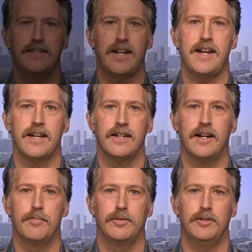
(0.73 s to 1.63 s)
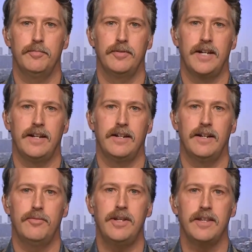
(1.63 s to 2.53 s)
take on the Hyperloop that
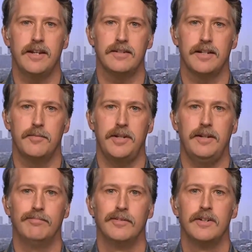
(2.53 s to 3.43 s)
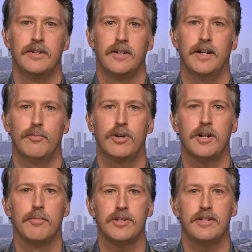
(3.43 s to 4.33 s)
uh, we think is going to be uh, more
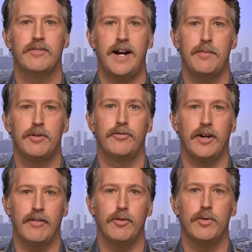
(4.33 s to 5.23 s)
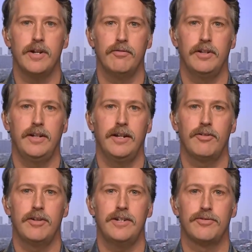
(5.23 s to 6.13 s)
commercially viable for everyone and really
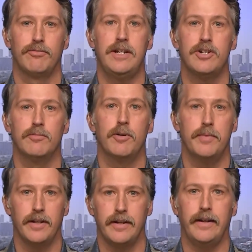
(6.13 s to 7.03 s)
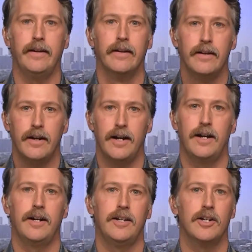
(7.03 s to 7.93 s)
increase regional mobility.
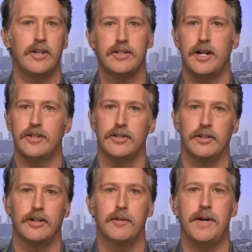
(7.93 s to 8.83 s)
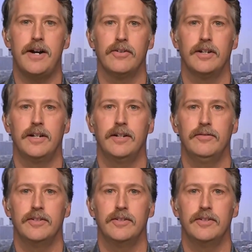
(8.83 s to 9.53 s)
Uh, you know, you talked earlier about uh,